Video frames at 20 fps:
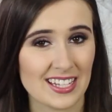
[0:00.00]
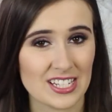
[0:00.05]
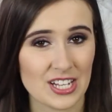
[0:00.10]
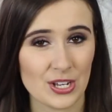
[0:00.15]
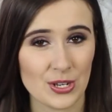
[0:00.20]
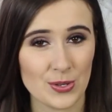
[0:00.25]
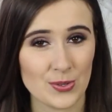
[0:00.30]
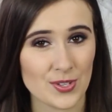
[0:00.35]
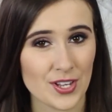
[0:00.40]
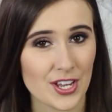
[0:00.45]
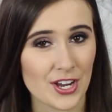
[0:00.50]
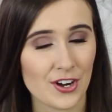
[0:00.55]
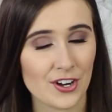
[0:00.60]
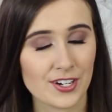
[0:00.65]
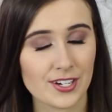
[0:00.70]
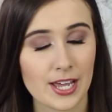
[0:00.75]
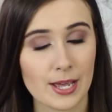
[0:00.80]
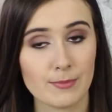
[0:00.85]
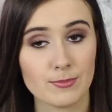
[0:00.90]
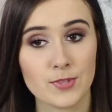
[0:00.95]
that's how you say
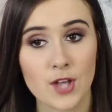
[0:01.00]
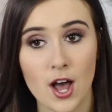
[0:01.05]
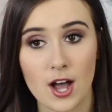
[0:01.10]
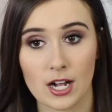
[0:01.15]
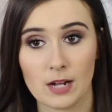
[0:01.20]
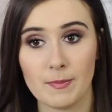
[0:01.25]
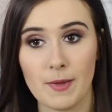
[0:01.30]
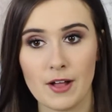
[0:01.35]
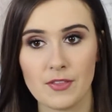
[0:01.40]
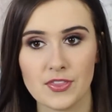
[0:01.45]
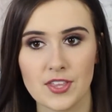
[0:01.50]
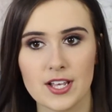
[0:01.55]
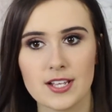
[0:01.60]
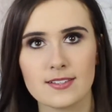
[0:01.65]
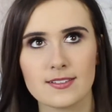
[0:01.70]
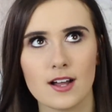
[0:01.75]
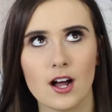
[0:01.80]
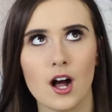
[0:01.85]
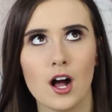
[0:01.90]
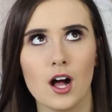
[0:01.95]
her name, talk about
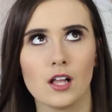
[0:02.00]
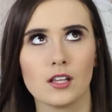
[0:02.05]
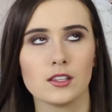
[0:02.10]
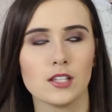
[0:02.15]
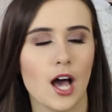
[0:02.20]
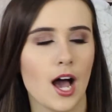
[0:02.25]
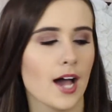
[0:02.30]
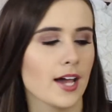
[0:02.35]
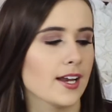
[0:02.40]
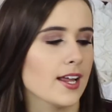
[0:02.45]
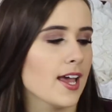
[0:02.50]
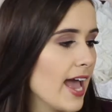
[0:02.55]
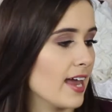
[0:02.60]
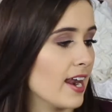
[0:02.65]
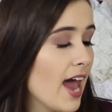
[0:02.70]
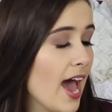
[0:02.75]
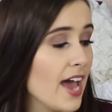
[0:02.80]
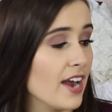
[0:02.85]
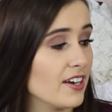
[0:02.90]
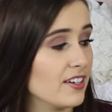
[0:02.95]
this a lot.
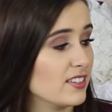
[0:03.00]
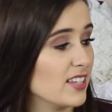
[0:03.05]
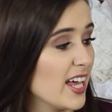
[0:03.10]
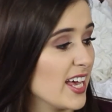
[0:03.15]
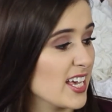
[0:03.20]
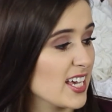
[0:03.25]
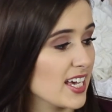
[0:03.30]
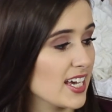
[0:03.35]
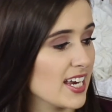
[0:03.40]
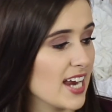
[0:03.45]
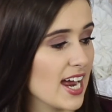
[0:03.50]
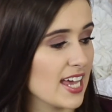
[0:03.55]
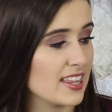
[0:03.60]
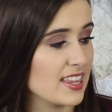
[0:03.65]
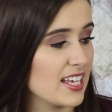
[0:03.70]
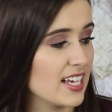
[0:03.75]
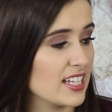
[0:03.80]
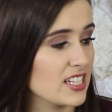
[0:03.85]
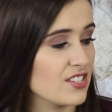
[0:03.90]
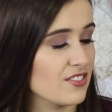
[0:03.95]
And I like it, I
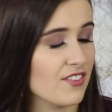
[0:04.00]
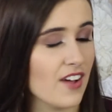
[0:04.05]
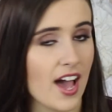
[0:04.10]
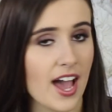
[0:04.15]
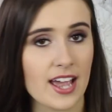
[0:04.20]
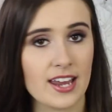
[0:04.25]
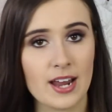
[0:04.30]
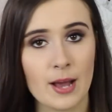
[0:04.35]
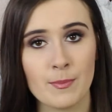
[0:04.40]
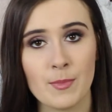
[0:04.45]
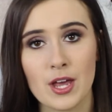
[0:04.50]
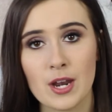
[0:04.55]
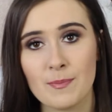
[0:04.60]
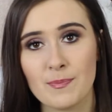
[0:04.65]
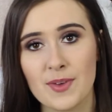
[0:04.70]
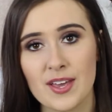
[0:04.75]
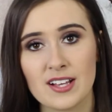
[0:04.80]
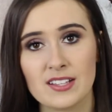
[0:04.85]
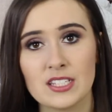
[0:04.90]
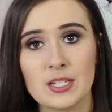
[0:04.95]
think it's fine. I'm not a
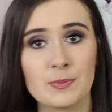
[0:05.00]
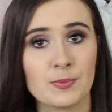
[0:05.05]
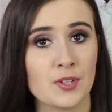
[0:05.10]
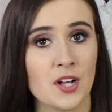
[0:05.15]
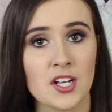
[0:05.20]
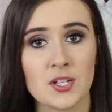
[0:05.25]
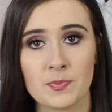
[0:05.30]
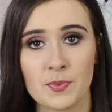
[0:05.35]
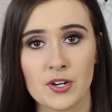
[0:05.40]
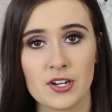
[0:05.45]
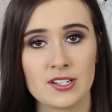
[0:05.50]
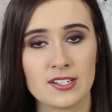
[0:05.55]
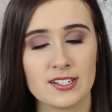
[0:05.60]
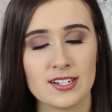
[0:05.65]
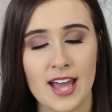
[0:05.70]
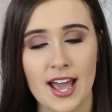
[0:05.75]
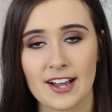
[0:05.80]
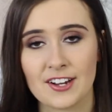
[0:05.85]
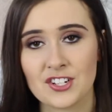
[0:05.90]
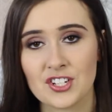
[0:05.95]
big lip gloss
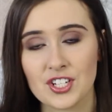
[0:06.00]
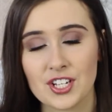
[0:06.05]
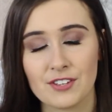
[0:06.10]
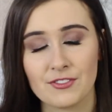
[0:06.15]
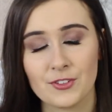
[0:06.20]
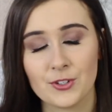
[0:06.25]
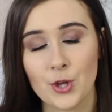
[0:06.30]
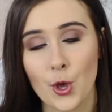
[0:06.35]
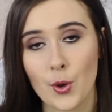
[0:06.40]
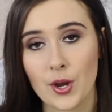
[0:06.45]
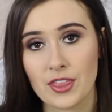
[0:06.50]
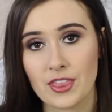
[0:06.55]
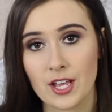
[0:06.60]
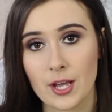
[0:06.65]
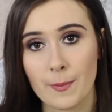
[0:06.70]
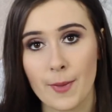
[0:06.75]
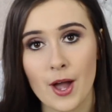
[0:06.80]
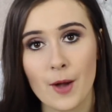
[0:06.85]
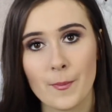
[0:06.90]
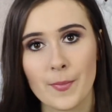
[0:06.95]
person. Actually, if you know anything
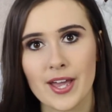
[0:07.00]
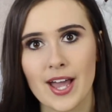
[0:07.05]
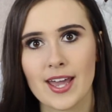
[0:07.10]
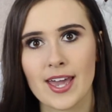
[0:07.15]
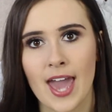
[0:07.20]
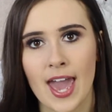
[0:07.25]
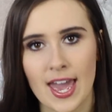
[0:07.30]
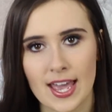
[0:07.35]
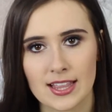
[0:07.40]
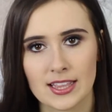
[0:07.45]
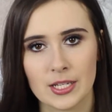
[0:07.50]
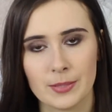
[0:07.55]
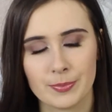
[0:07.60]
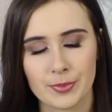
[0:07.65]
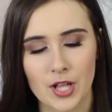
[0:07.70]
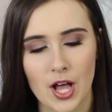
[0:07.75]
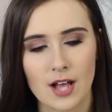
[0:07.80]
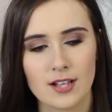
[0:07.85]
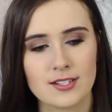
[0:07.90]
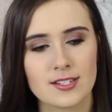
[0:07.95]
about me, I hate lip
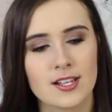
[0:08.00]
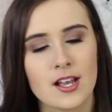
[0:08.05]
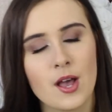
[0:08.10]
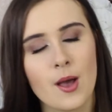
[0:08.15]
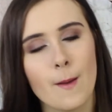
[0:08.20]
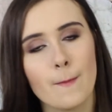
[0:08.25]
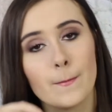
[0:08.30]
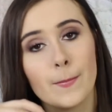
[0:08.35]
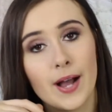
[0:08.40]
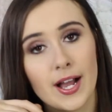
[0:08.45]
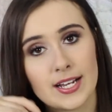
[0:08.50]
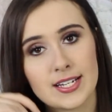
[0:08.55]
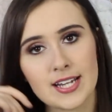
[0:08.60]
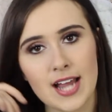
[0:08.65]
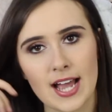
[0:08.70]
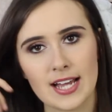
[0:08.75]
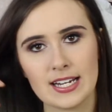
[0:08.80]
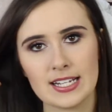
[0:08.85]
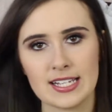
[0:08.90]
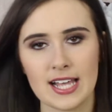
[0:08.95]
gloss. But
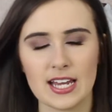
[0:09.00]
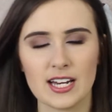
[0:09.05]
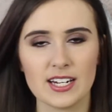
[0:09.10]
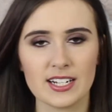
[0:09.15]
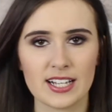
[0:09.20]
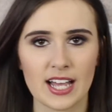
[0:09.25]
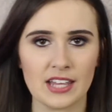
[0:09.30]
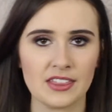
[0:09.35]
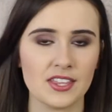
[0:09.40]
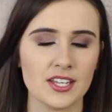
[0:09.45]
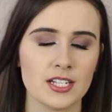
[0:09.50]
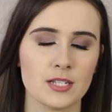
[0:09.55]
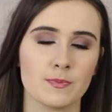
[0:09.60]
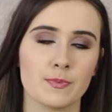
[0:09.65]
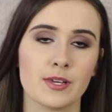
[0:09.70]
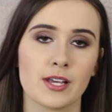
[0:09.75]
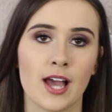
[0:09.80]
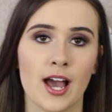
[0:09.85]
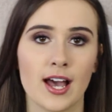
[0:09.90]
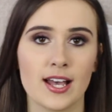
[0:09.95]
I decided to get this
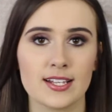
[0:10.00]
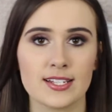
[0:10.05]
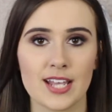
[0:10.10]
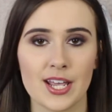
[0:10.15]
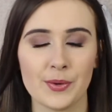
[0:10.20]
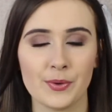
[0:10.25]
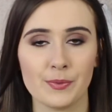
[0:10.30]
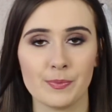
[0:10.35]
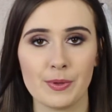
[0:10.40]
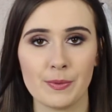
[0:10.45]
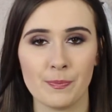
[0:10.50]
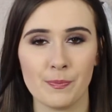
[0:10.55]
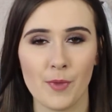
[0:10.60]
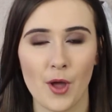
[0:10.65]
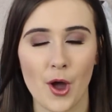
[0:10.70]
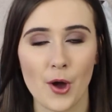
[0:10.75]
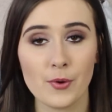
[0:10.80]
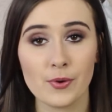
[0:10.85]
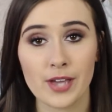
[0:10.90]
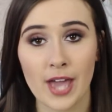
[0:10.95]
because it would be
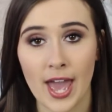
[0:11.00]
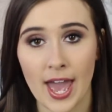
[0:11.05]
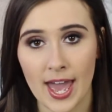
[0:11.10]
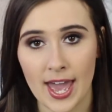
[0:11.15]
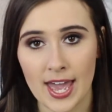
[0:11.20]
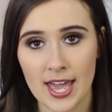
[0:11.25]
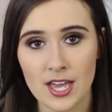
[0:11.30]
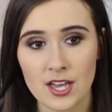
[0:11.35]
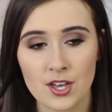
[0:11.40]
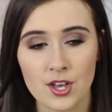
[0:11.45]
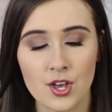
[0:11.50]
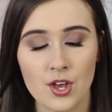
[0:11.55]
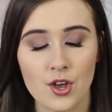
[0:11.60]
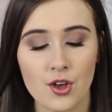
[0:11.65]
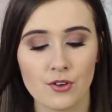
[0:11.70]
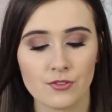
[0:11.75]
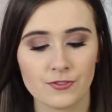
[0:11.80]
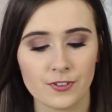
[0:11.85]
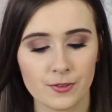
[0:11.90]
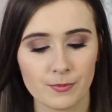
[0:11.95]
okay
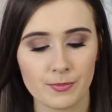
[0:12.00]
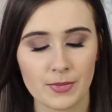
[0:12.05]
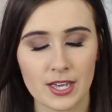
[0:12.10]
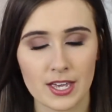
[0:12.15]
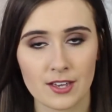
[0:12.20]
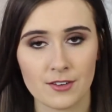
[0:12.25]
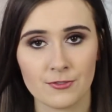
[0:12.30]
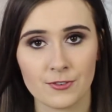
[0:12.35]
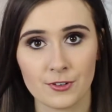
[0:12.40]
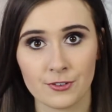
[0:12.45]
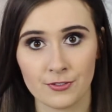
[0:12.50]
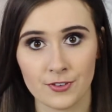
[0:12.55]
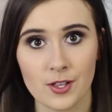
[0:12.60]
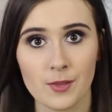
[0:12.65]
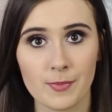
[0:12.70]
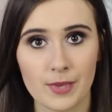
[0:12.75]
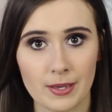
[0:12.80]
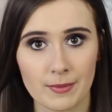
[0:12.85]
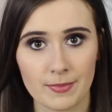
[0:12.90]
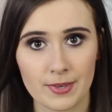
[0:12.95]
for me for
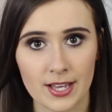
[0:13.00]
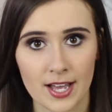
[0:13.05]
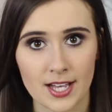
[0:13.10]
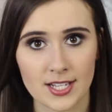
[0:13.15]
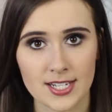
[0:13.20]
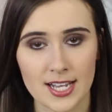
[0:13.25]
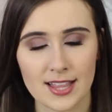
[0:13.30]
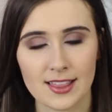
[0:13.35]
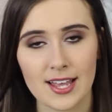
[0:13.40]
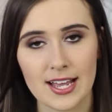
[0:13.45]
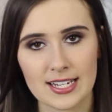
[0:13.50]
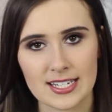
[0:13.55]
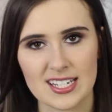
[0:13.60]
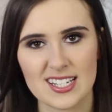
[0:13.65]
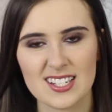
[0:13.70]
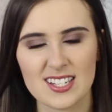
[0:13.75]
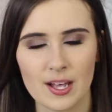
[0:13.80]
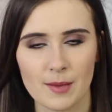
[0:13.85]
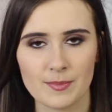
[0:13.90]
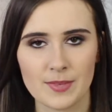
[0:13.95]
filming because I like to
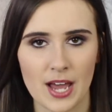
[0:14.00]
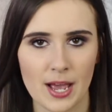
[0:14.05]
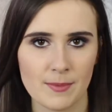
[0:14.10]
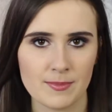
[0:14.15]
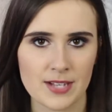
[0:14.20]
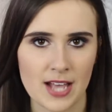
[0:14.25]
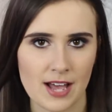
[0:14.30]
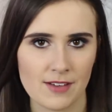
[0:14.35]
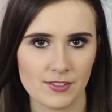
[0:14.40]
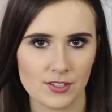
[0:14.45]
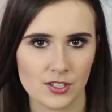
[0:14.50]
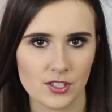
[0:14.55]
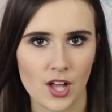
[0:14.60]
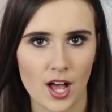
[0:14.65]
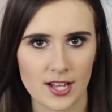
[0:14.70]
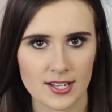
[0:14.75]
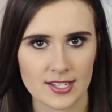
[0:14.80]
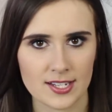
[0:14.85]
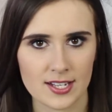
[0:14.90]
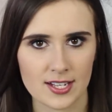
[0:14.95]
sometimes have a
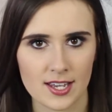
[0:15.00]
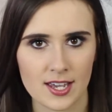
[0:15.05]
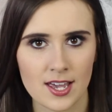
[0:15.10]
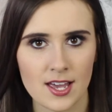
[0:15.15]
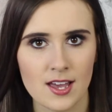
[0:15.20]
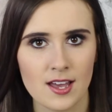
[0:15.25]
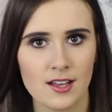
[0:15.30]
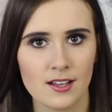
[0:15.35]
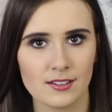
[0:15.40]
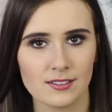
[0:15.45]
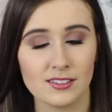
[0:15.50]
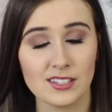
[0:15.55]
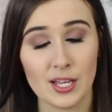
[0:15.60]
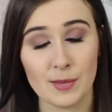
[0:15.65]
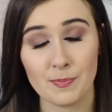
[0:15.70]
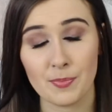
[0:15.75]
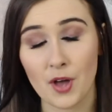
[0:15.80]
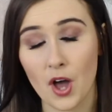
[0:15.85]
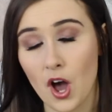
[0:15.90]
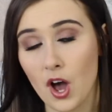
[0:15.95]
glossy
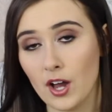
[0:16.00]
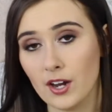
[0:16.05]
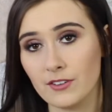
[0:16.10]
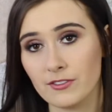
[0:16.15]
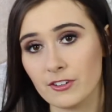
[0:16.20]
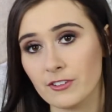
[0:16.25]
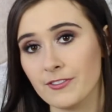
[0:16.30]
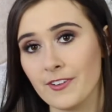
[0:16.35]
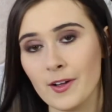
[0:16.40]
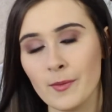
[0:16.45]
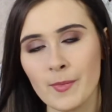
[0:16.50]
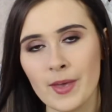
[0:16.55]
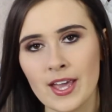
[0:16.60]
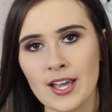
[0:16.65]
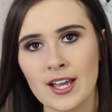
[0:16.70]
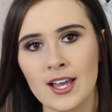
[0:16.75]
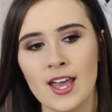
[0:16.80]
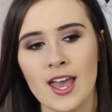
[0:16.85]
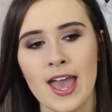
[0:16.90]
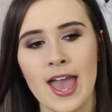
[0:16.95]
lip on for
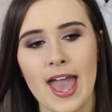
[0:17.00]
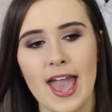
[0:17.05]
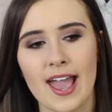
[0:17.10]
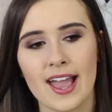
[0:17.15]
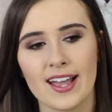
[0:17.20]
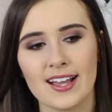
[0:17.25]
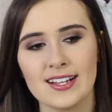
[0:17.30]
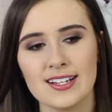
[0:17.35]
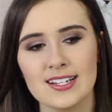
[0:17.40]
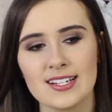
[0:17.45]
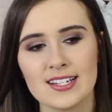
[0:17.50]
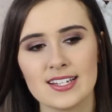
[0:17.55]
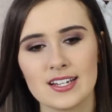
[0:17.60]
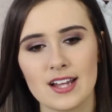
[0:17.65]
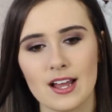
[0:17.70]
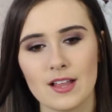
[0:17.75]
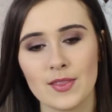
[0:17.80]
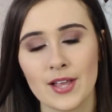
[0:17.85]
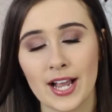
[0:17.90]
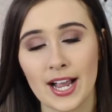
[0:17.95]
filming and
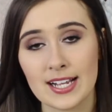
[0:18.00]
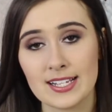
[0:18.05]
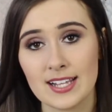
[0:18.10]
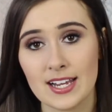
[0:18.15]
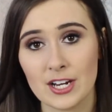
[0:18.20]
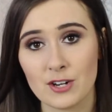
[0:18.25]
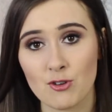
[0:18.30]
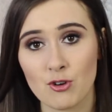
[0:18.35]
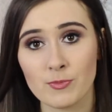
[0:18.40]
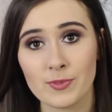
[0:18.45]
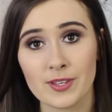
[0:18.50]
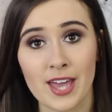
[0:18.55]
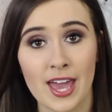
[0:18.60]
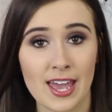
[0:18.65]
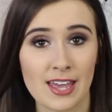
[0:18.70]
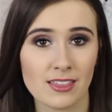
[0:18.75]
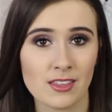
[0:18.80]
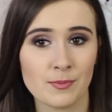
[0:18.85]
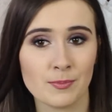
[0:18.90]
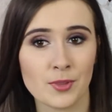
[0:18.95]
like I said, I normally
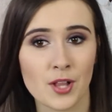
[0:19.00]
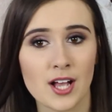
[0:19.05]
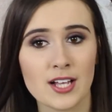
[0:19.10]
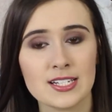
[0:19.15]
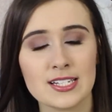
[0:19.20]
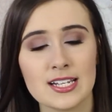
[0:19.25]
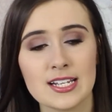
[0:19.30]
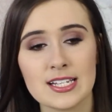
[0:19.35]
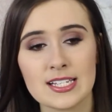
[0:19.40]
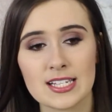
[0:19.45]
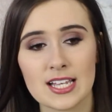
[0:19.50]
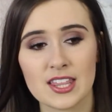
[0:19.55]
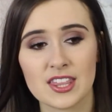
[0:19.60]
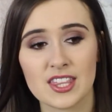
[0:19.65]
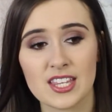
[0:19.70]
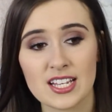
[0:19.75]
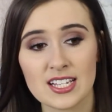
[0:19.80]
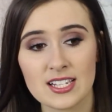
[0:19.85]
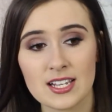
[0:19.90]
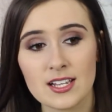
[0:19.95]
hate lip glosses.
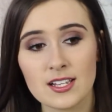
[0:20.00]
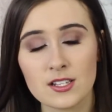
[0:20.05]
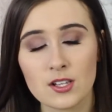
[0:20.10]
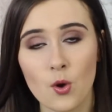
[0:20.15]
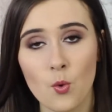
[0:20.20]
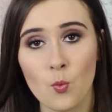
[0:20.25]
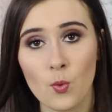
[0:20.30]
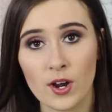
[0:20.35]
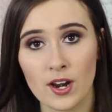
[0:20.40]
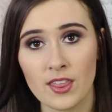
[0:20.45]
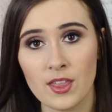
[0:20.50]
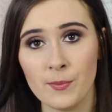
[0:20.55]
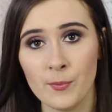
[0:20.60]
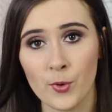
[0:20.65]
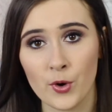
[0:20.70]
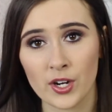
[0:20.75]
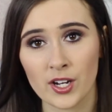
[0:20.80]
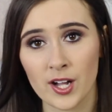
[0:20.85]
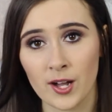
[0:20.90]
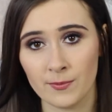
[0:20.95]
This is one of the
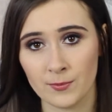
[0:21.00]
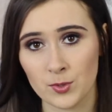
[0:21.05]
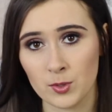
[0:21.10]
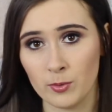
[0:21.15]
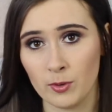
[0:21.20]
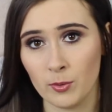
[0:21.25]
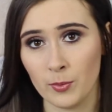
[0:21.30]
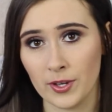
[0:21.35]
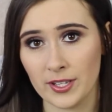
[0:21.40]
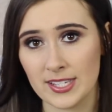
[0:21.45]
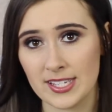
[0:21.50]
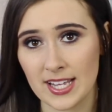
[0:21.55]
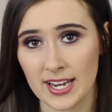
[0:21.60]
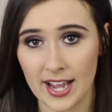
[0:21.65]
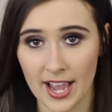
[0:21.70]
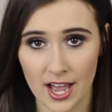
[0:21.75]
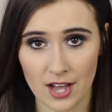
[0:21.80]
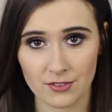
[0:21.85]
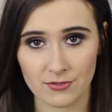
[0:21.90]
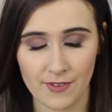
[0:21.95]
more comfortable ones that I
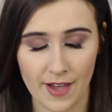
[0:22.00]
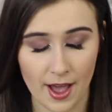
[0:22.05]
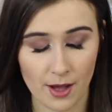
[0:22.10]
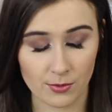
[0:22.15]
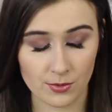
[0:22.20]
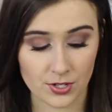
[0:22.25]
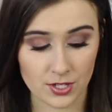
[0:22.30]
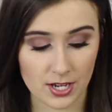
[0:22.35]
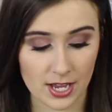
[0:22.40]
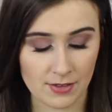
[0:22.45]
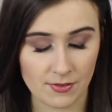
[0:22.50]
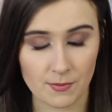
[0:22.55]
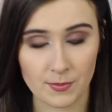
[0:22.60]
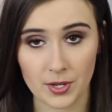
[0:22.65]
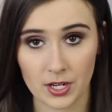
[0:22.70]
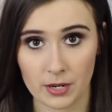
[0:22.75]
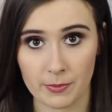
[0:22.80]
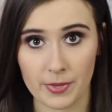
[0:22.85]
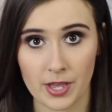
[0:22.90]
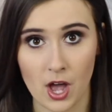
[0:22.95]
have found, if I'm
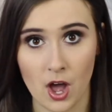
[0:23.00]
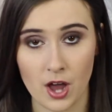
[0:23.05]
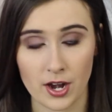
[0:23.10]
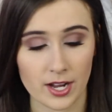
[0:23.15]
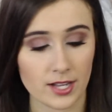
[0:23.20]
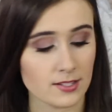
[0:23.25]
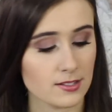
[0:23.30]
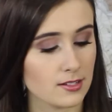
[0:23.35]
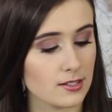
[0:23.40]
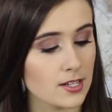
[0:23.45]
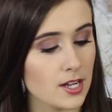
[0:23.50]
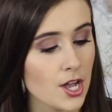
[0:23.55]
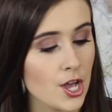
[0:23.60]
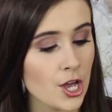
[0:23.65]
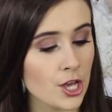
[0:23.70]
gonna be honest.